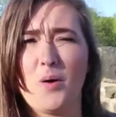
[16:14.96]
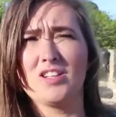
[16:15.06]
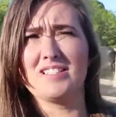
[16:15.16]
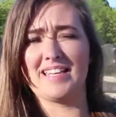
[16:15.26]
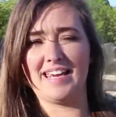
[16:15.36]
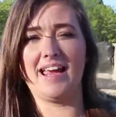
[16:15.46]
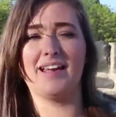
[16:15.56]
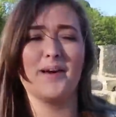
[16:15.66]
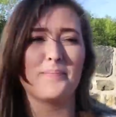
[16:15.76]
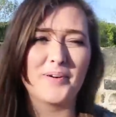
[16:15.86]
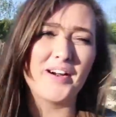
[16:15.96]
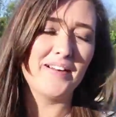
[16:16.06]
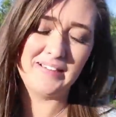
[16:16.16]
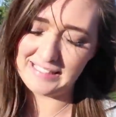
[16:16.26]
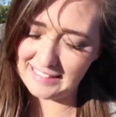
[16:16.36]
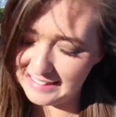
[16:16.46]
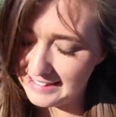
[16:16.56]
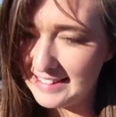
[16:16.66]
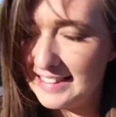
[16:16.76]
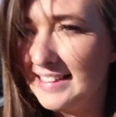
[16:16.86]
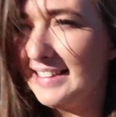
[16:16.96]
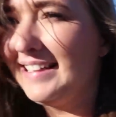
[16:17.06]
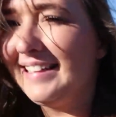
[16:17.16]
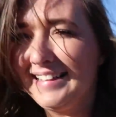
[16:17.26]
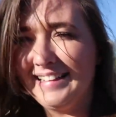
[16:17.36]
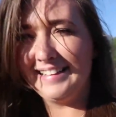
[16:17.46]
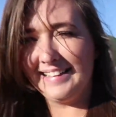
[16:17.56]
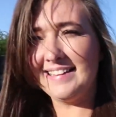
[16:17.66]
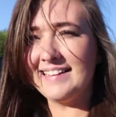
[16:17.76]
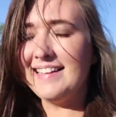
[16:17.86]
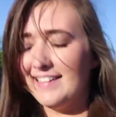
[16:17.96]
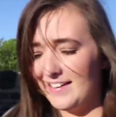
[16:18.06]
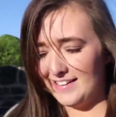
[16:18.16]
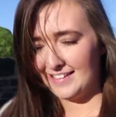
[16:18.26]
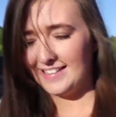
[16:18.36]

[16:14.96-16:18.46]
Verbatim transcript: onesie and a brew. Yeah, let's go home and do that right now.